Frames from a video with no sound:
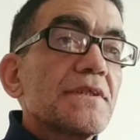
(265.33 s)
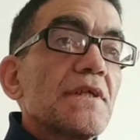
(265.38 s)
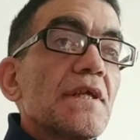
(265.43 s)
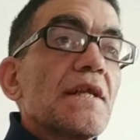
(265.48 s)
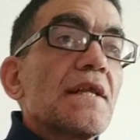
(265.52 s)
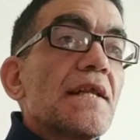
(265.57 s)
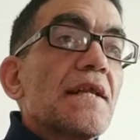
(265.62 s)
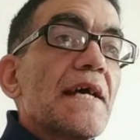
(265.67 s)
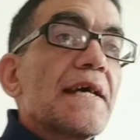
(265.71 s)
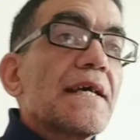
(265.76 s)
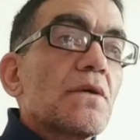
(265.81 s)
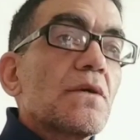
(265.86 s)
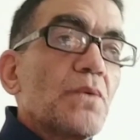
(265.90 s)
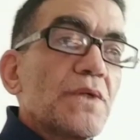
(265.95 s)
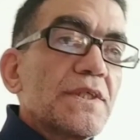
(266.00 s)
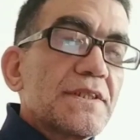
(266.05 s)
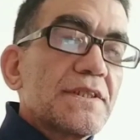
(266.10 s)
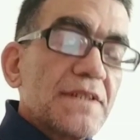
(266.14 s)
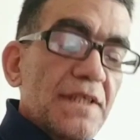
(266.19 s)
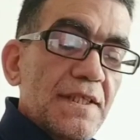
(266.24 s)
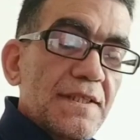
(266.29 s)

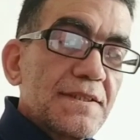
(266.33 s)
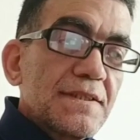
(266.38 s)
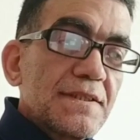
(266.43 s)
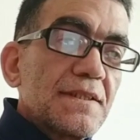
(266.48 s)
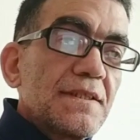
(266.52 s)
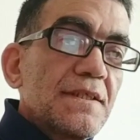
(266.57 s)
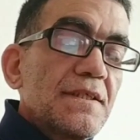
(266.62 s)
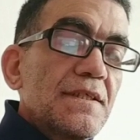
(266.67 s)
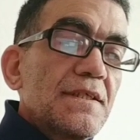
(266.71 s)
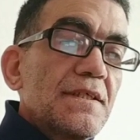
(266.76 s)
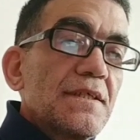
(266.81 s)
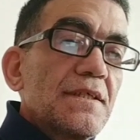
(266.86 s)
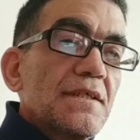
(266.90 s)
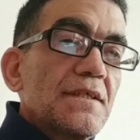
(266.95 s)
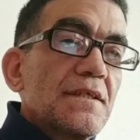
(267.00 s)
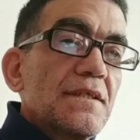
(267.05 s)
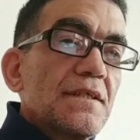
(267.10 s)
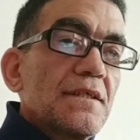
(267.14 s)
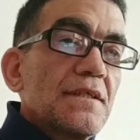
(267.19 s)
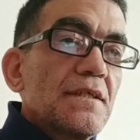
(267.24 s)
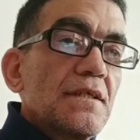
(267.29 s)
linguistics
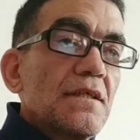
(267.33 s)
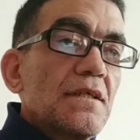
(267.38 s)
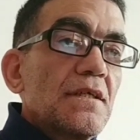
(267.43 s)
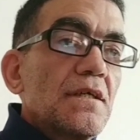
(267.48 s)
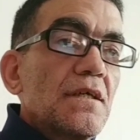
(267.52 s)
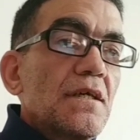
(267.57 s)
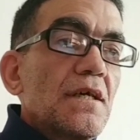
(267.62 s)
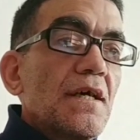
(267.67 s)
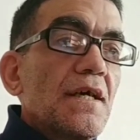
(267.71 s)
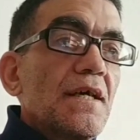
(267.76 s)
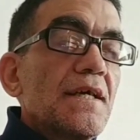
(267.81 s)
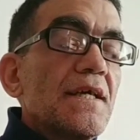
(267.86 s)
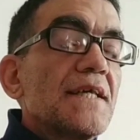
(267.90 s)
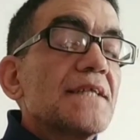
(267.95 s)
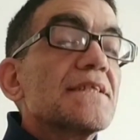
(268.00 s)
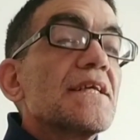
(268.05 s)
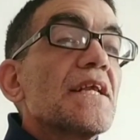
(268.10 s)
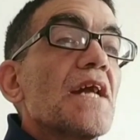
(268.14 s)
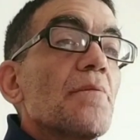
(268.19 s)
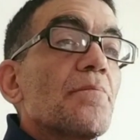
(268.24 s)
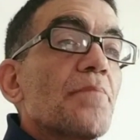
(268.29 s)
is
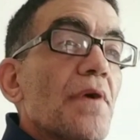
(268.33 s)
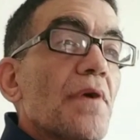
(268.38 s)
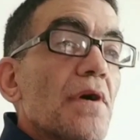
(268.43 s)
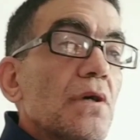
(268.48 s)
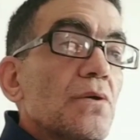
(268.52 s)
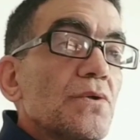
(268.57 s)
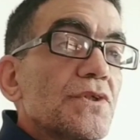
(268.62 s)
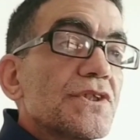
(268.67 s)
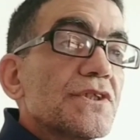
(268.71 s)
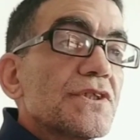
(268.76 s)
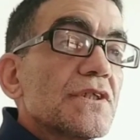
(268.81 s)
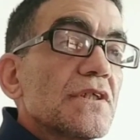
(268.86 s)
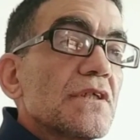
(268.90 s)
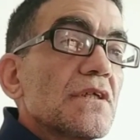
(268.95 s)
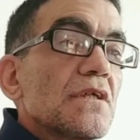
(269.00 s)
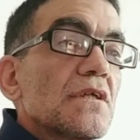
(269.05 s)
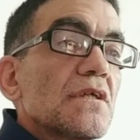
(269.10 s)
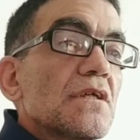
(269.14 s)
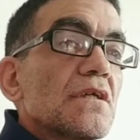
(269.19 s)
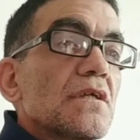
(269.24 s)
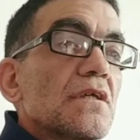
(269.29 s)
an approach
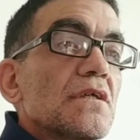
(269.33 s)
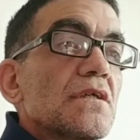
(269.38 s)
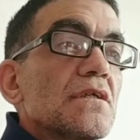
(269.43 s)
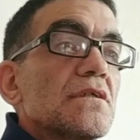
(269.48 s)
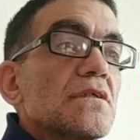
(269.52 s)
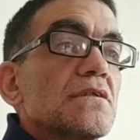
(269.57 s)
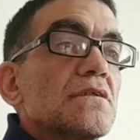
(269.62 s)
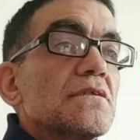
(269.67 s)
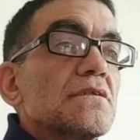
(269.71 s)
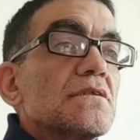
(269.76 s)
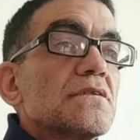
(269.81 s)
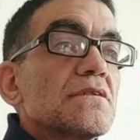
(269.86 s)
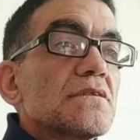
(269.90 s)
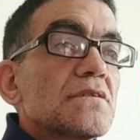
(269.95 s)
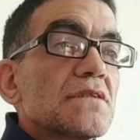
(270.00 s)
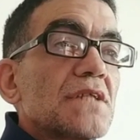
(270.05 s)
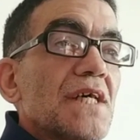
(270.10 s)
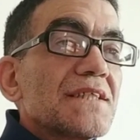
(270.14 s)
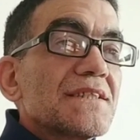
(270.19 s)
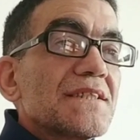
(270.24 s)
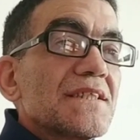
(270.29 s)

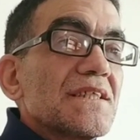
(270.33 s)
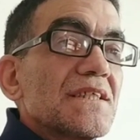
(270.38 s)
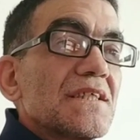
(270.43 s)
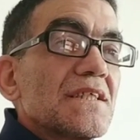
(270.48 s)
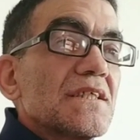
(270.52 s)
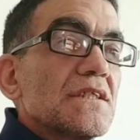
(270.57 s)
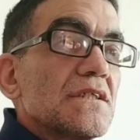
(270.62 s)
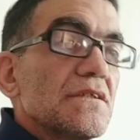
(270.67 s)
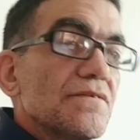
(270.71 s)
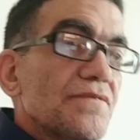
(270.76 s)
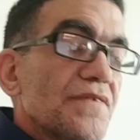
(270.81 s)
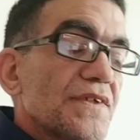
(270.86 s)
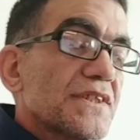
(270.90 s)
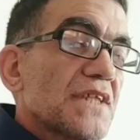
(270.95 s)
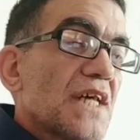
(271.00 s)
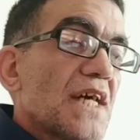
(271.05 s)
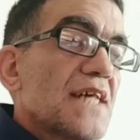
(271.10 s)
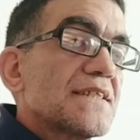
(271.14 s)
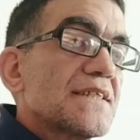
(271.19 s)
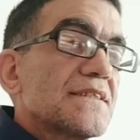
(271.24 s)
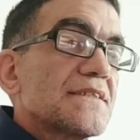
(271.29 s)
that
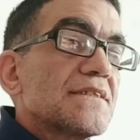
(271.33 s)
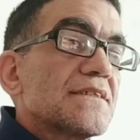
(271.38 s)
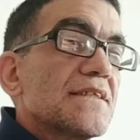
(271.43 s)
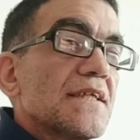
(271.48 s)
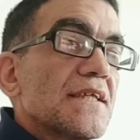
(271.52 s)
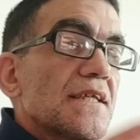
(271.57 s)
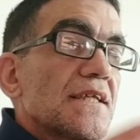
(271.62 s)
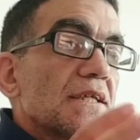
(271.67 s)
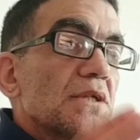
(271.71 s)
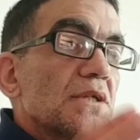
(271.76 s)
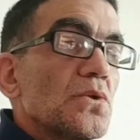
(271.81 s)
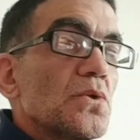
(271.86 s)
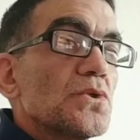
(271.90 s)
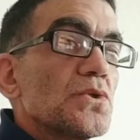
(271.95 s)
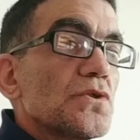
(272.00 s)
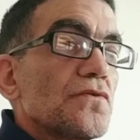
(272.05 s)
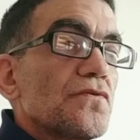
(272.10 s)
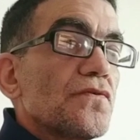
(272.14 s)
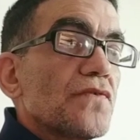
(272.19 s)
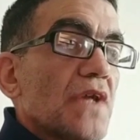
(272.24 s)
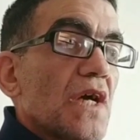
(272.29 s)
emphasizes the use
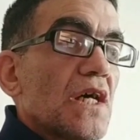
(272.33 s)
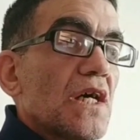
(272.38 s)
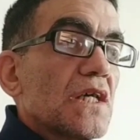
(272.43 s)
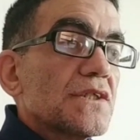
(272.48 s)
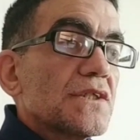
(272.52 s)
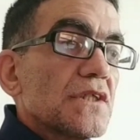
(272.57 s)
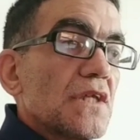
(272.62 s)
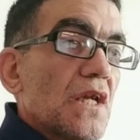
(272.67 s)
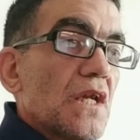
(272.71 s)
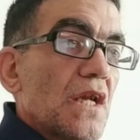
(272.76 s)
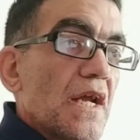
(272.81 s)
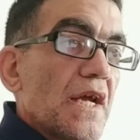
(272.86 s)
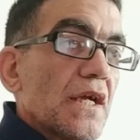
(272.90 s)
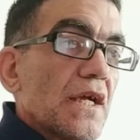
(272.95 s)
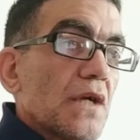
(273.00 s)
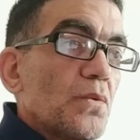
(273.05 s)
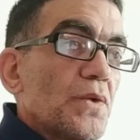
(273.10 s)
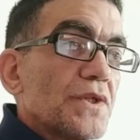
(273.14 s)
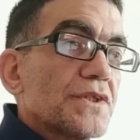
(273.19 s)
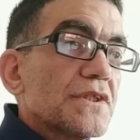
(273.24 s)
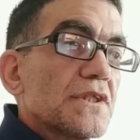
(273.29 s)
of large
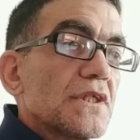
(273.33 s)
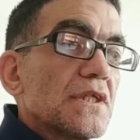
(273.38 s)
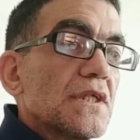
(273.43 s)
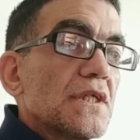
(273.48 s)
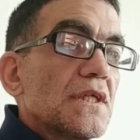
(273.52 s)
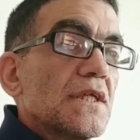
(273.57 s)
language